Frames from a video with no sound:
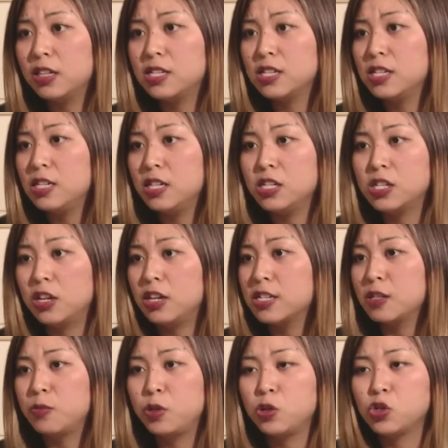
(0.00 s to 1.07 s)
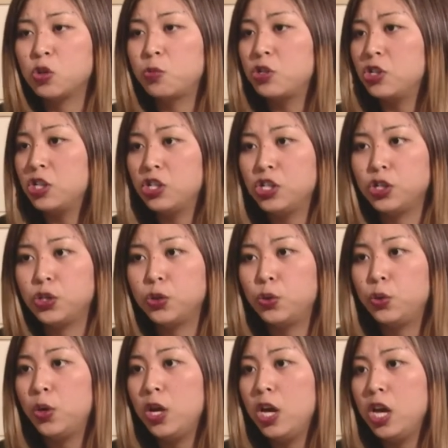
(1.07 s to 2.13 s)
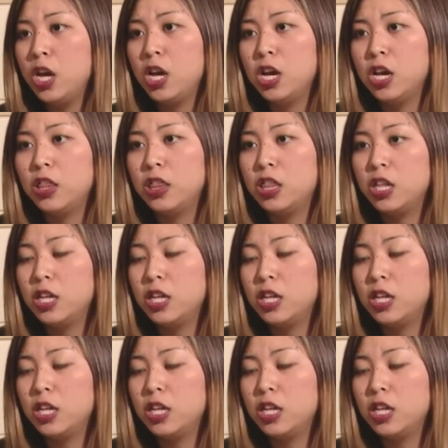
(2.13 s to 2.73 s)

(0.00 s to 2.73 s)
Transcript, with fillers: The city is awesome. There's so much to do. Mm-hmm.